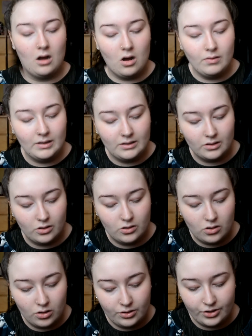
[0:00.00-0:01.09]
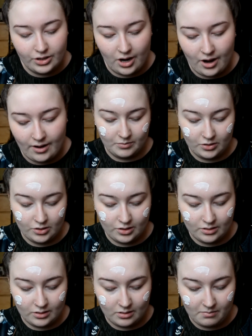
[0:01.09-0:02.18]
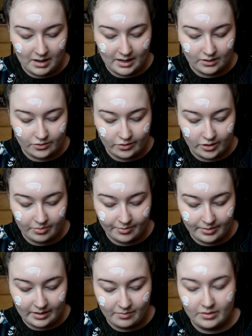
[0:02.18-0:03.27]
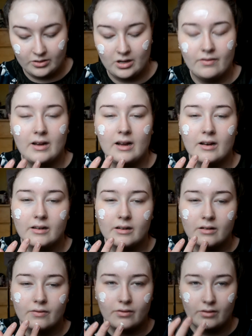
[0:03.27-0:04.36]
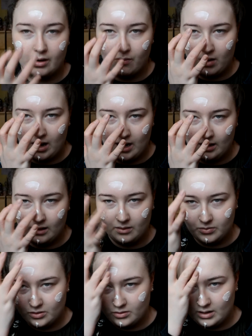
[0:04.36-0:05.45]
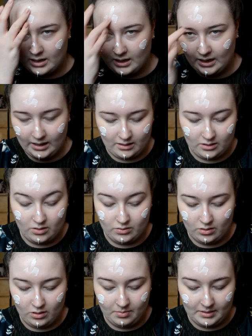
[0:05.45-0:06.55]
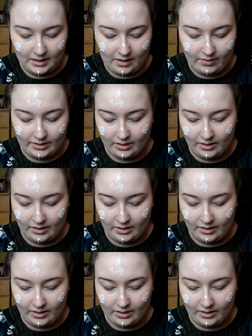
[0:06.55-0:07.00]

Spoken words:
Oh, this is a good start. I'm just using some MAC Strobe Cream, which I've had for a while and I'm just trying to like use up and get rid